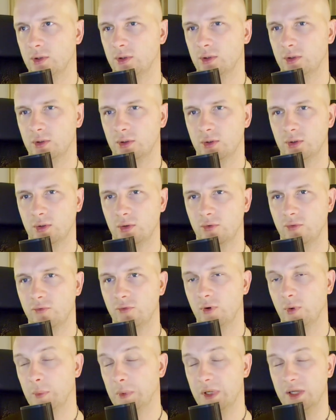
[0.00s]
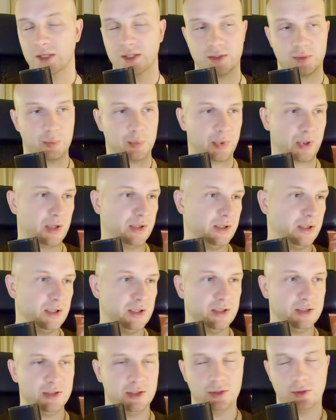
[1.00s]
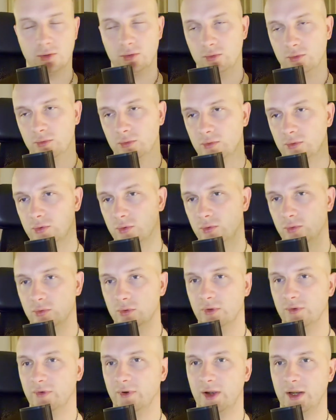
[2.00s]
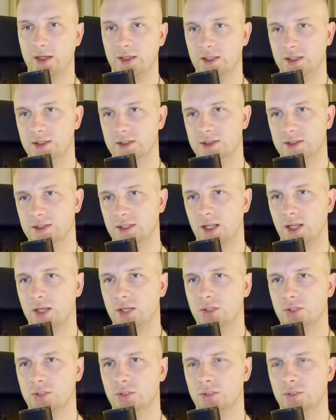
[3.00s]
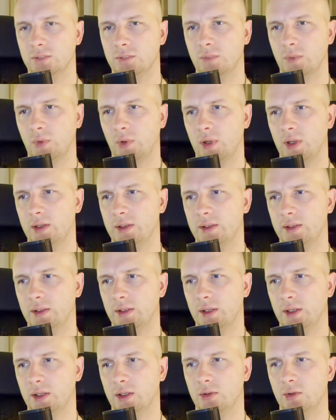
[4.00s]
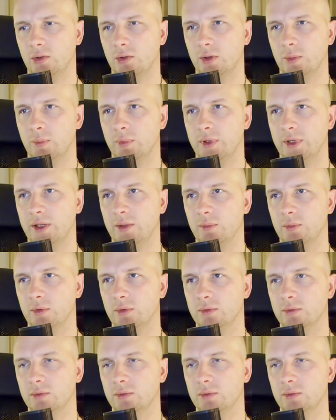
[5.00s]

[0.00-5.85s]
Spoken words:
So for me it's pretty easy to define this age, and here not applicable.